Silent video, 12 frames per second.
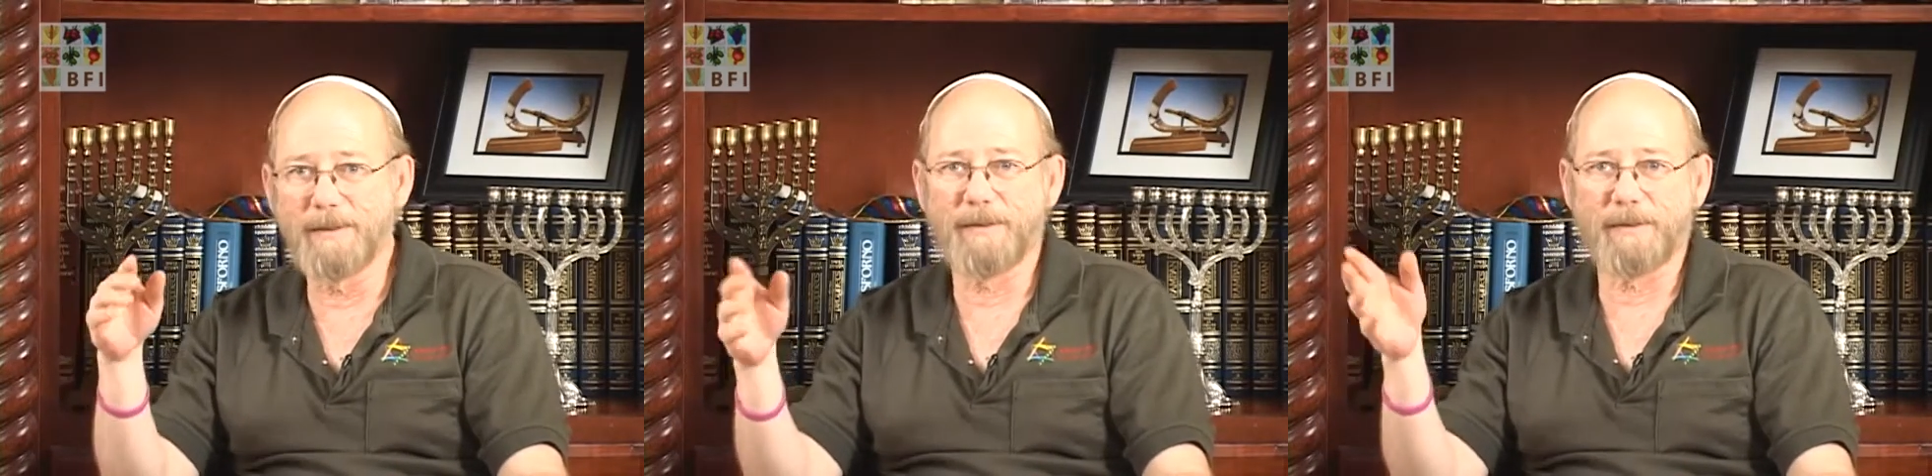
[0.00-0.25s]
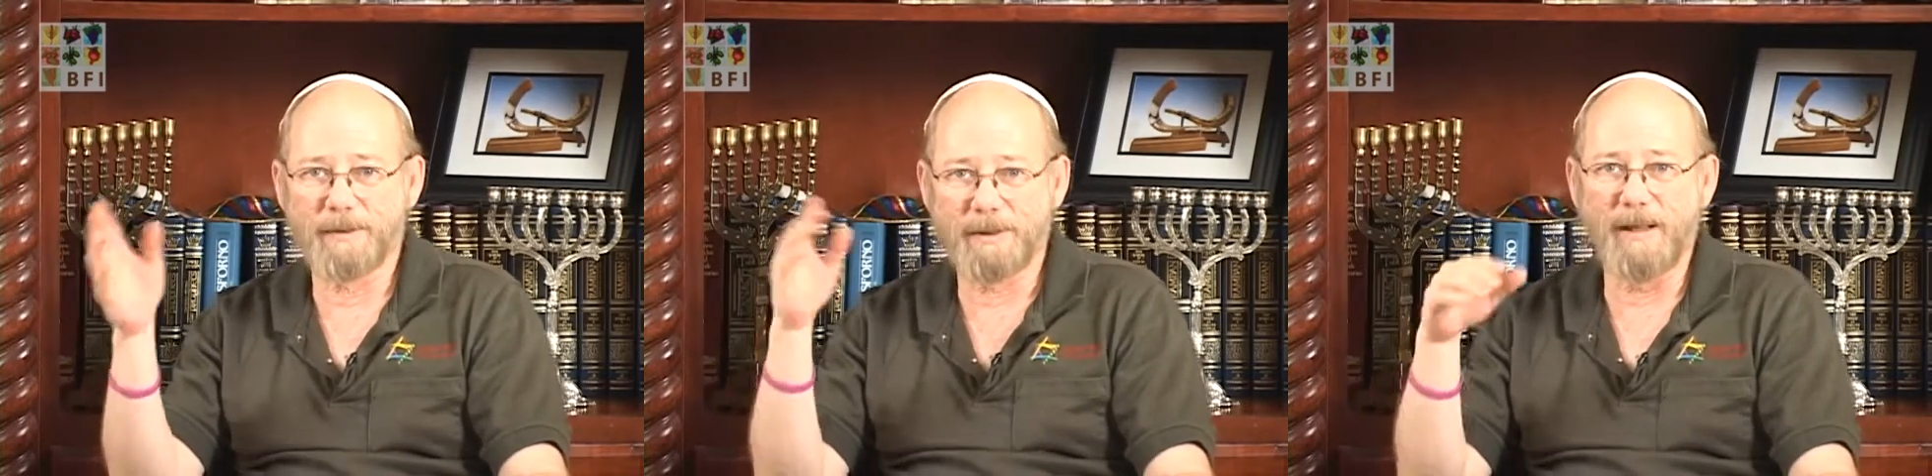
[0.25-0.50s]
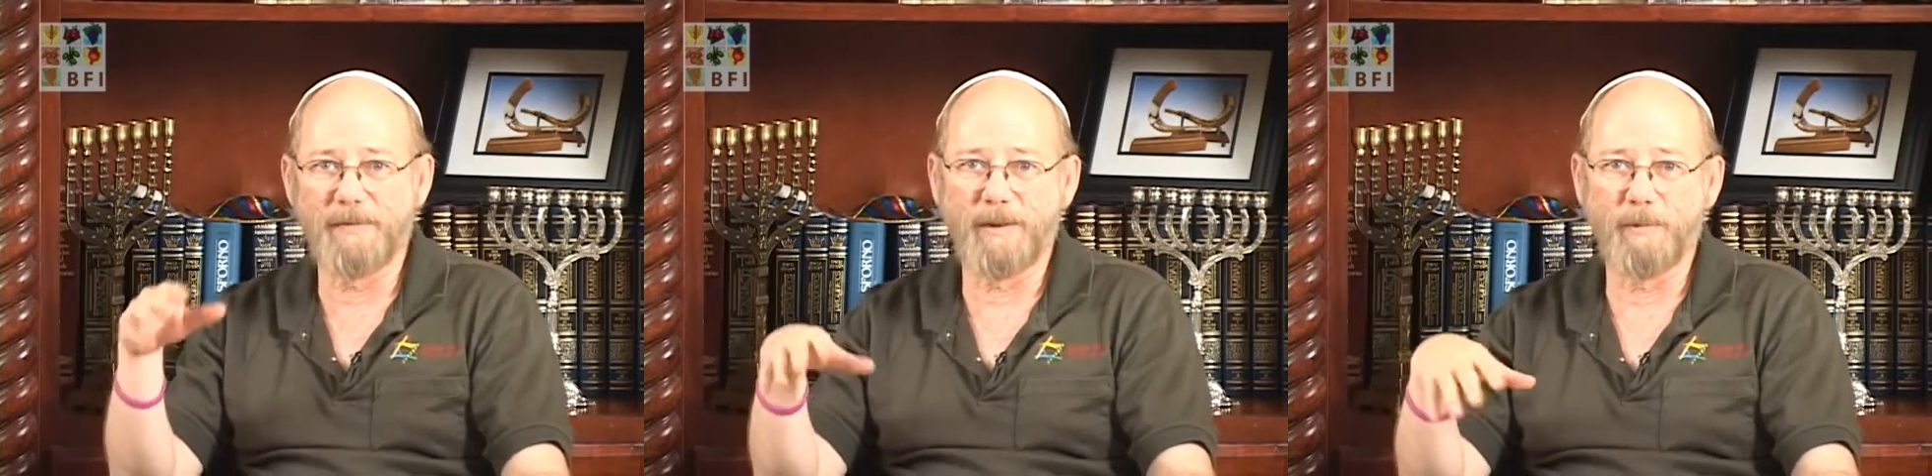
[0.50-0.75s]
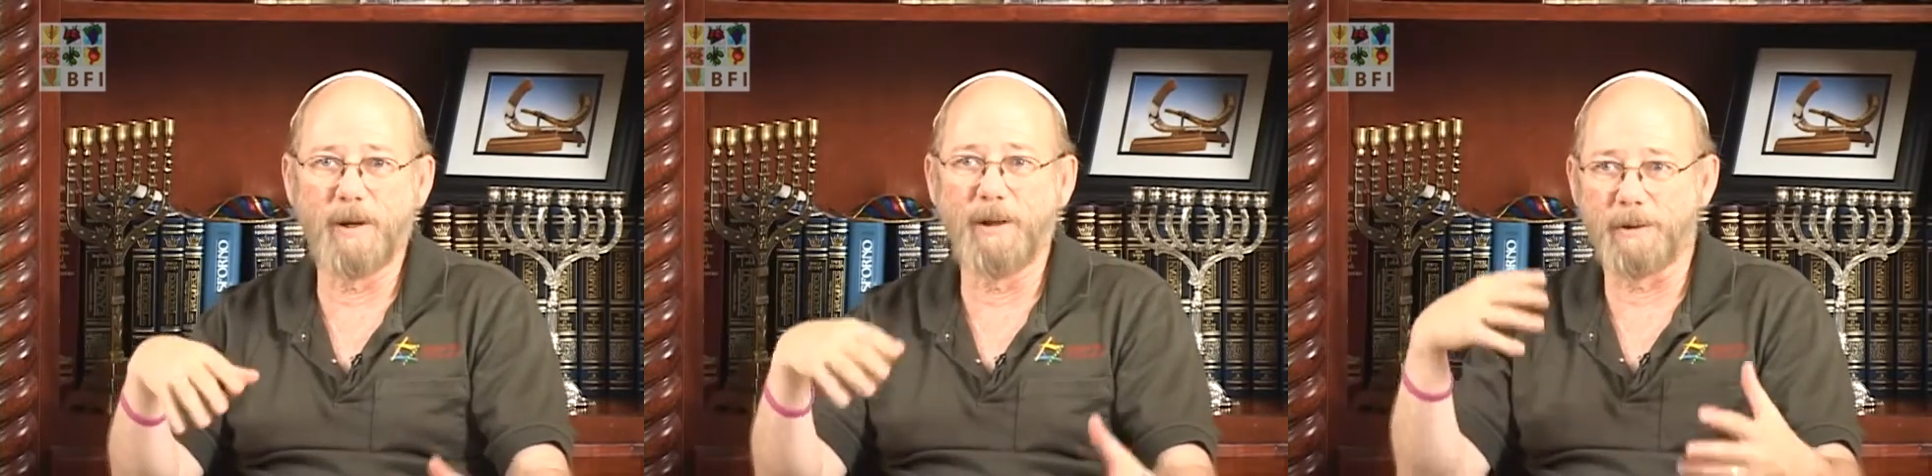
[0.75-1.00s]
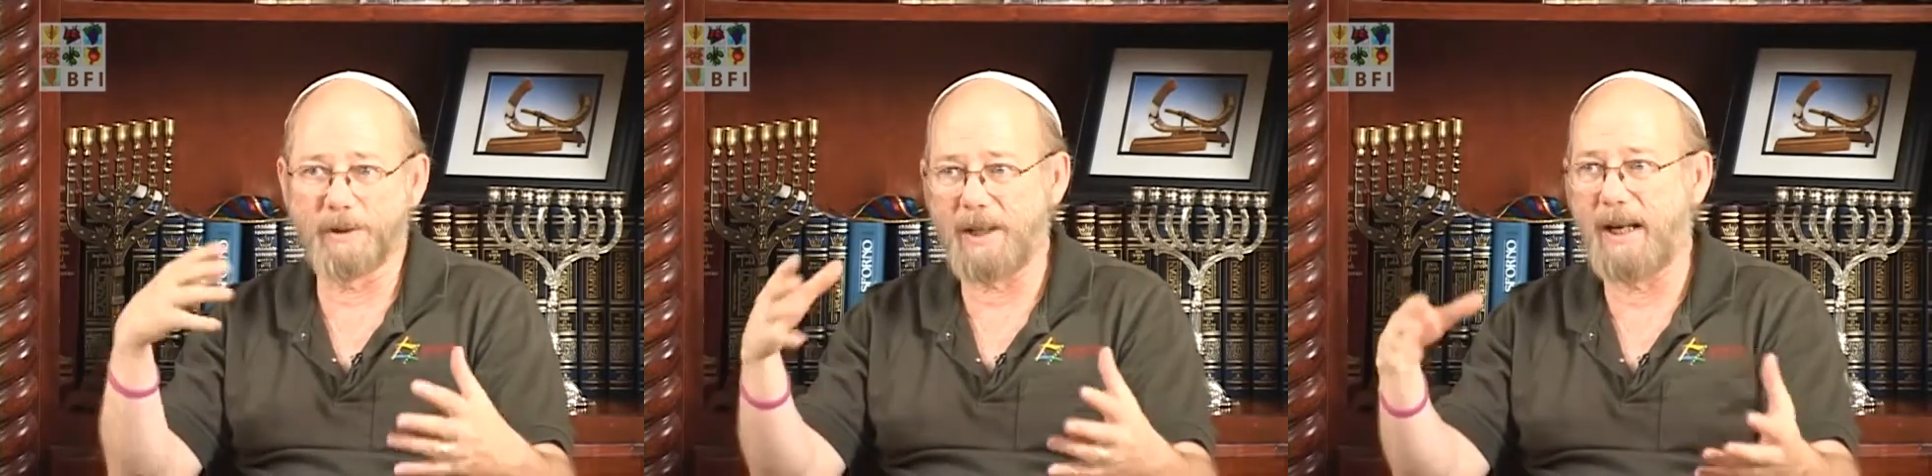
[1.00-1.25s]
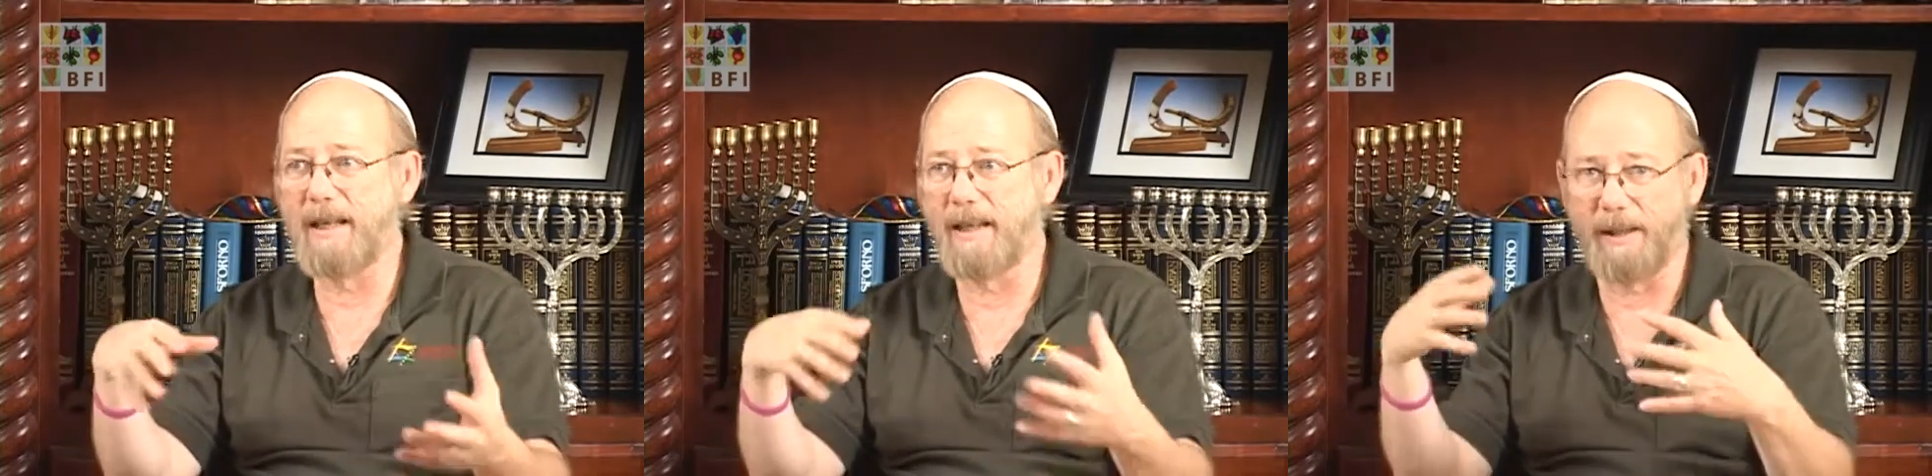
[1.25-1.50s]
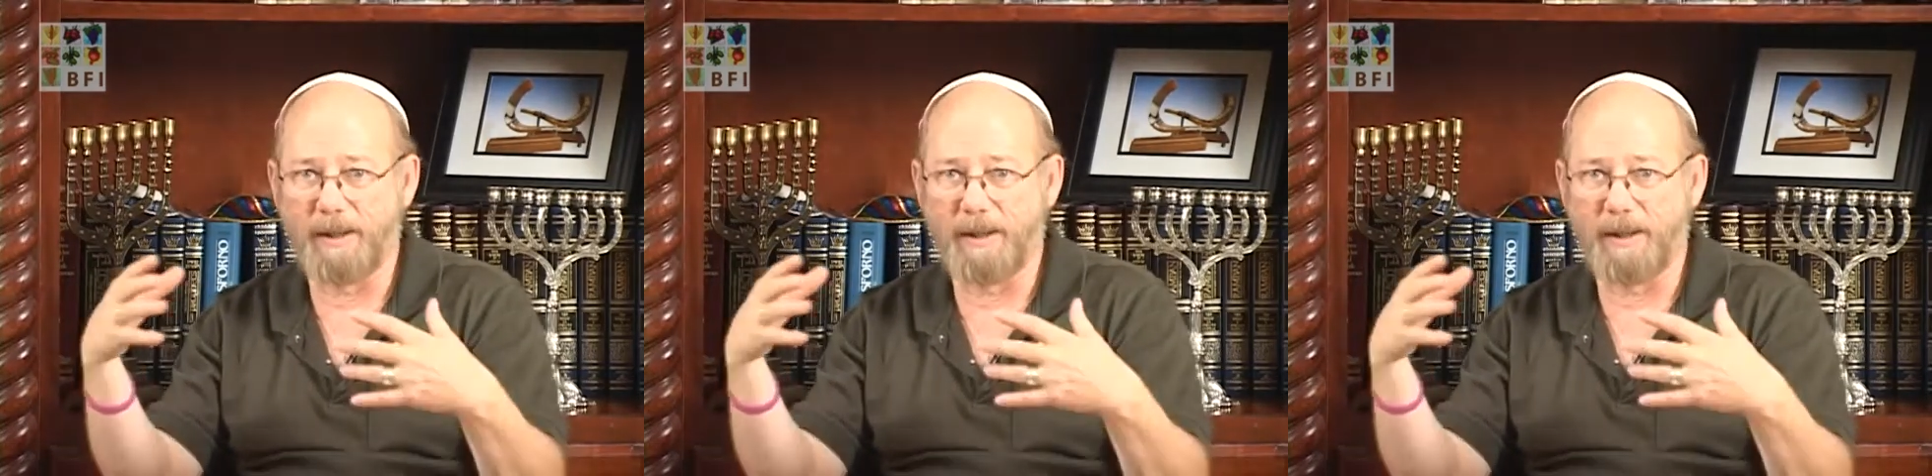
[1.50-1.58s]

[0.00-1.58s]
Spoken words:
stuff that we are saying